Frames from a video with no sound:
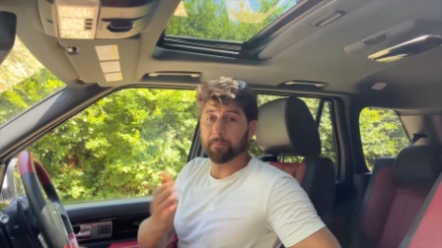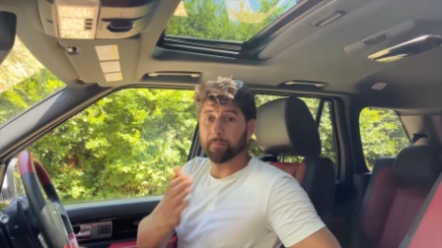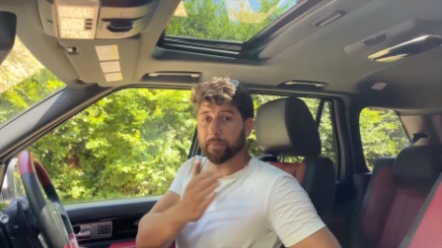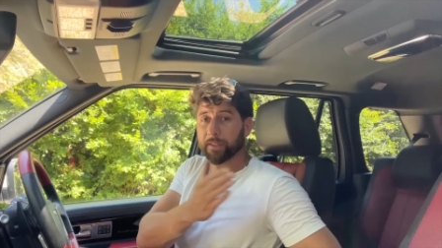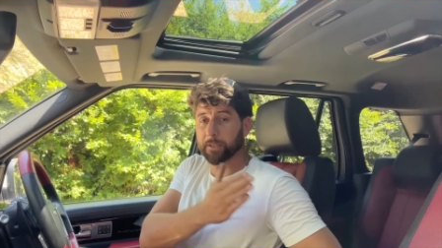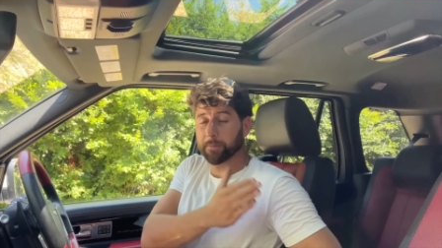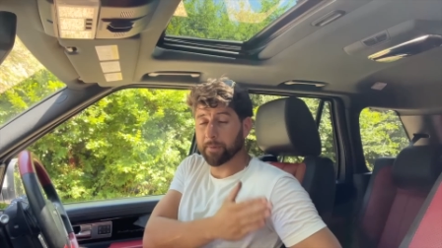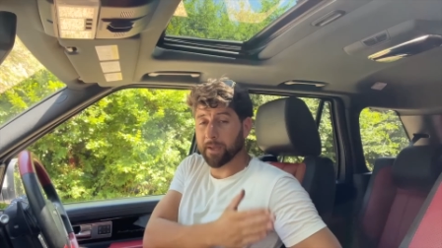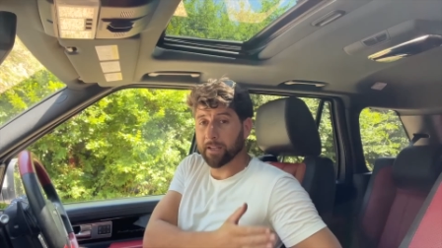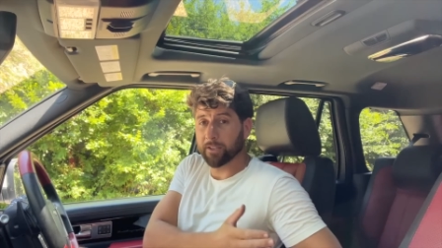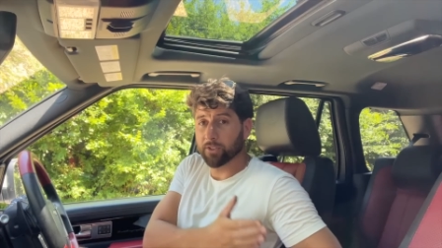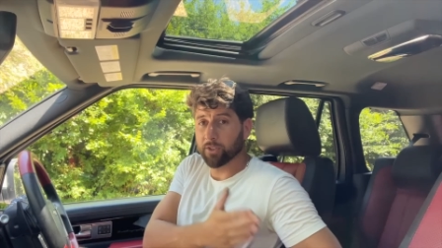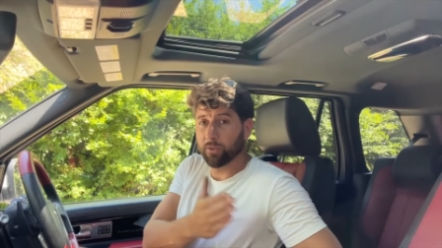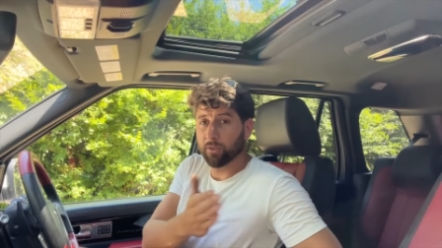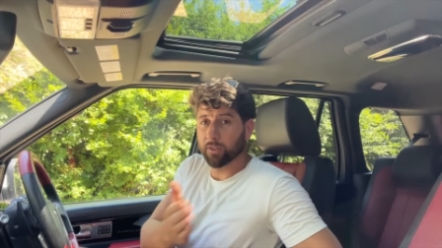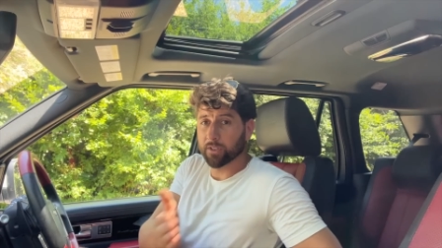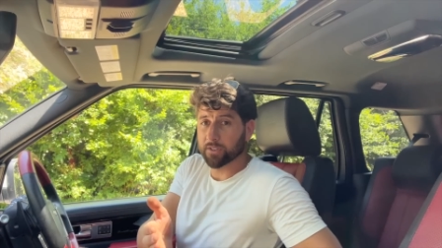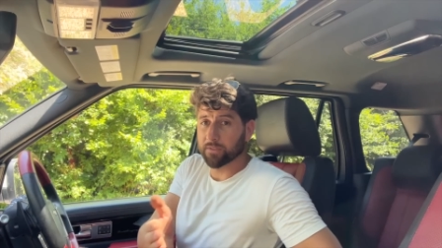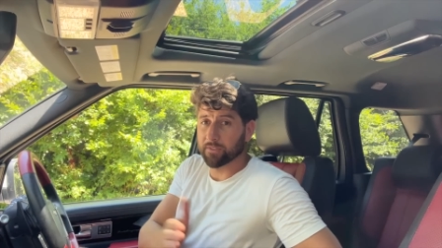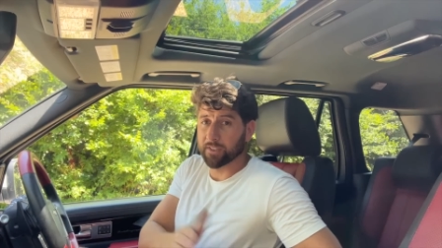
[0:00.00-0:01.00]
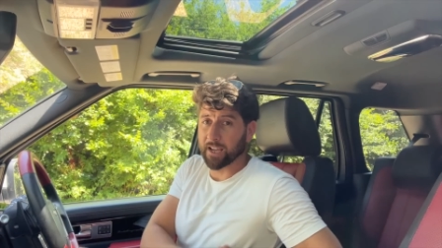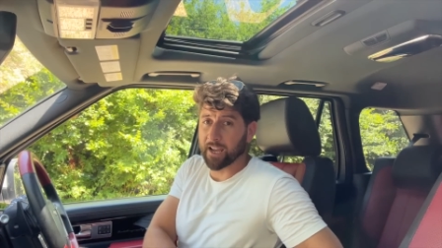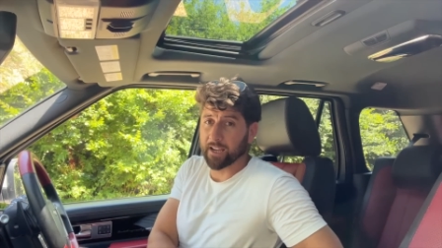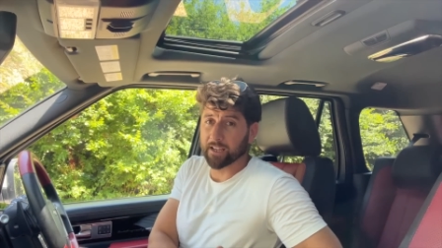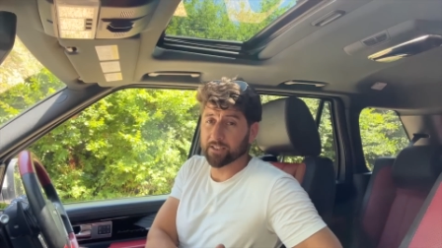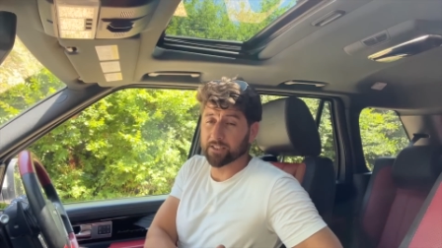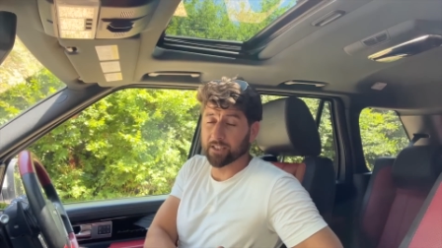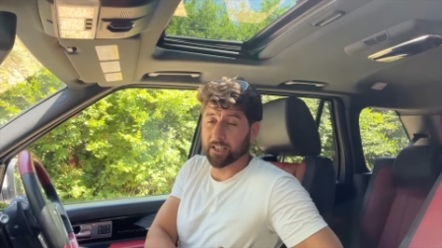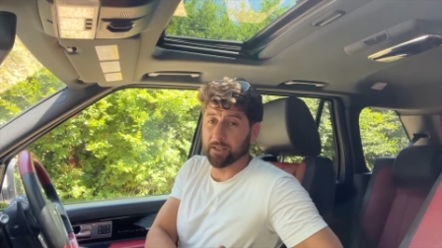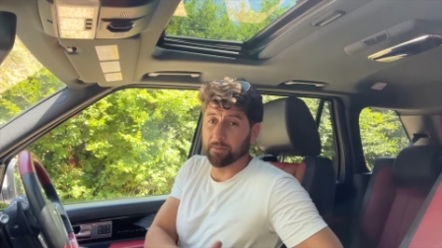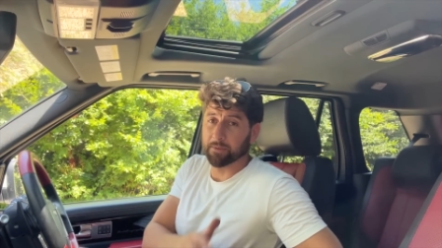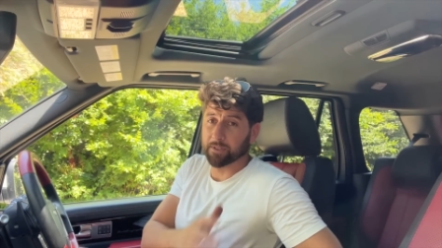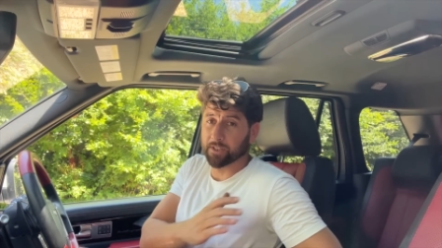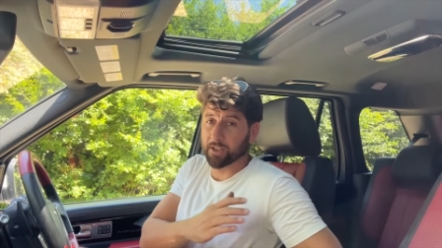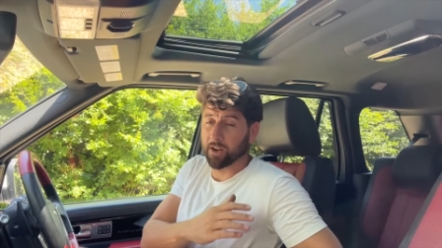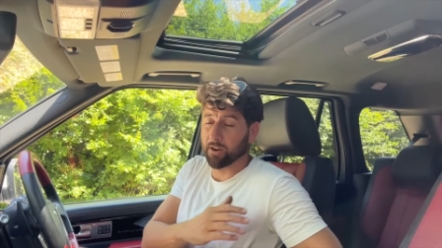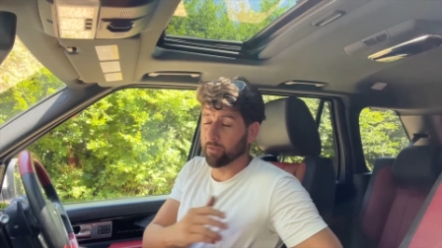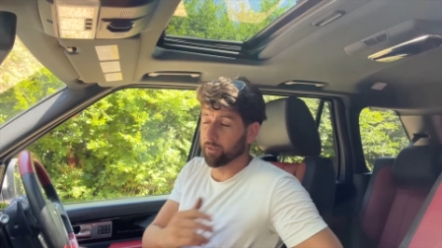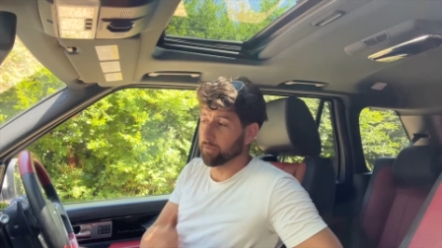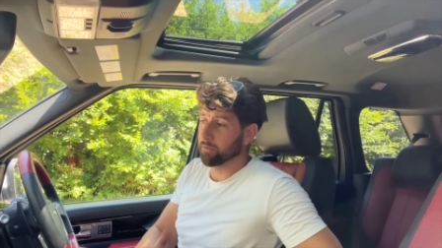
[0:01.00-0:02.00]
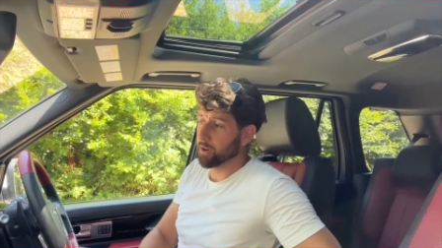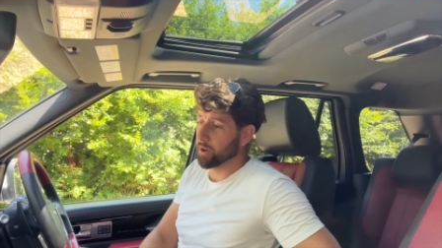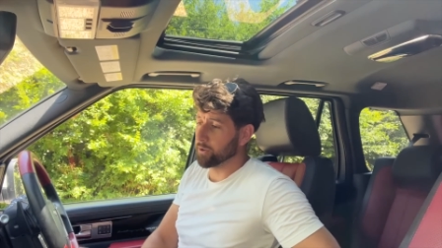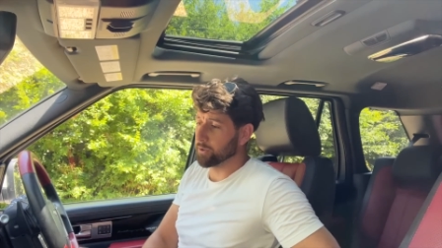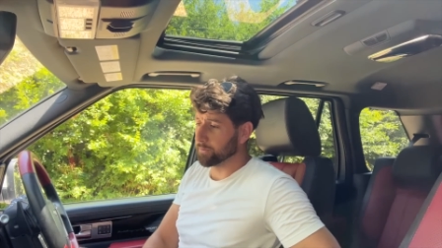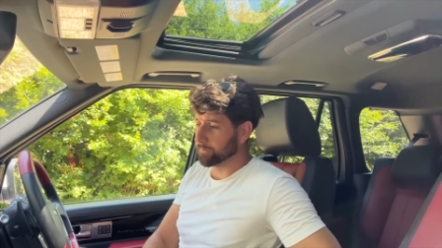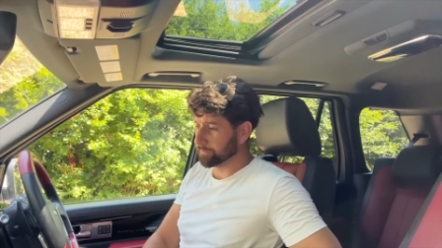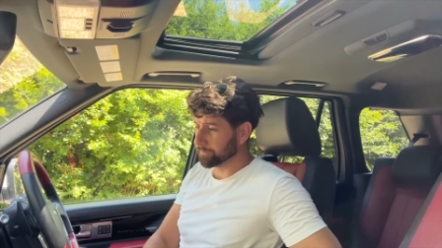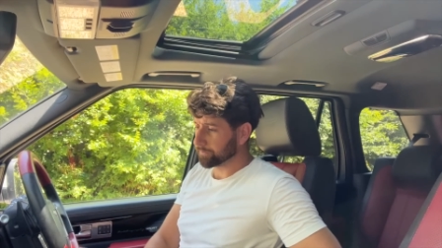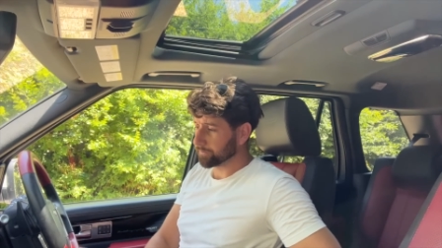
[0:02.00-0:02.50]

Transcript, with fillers: he's paying two lots of tax to keep this car on the road.